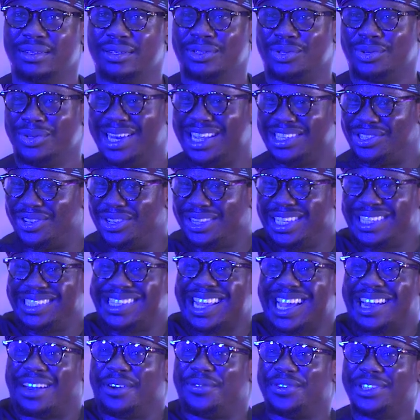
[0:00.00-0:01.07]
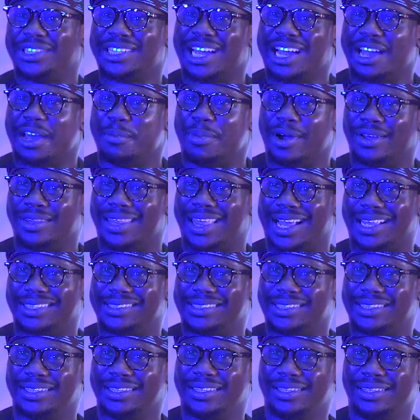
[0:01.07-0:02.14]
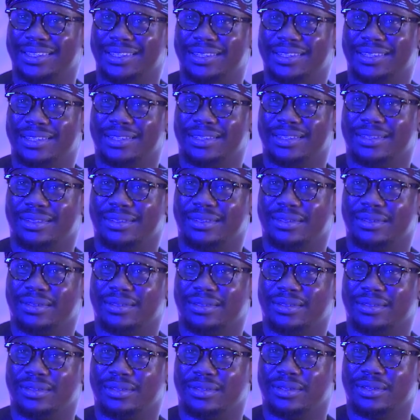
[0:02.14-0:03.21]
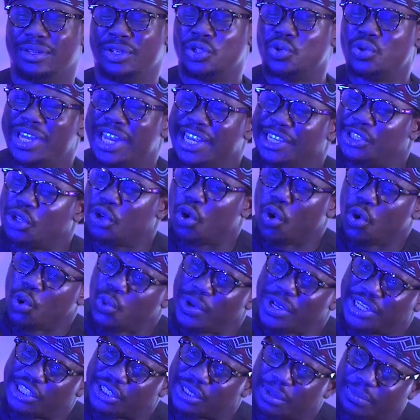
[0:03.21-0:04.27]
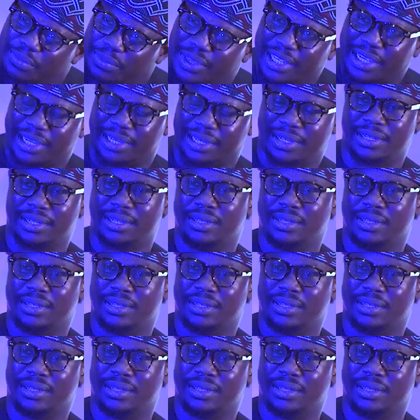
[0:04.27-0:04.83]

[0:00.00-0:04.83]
So there's nothing sacrificial about that. So there is always something.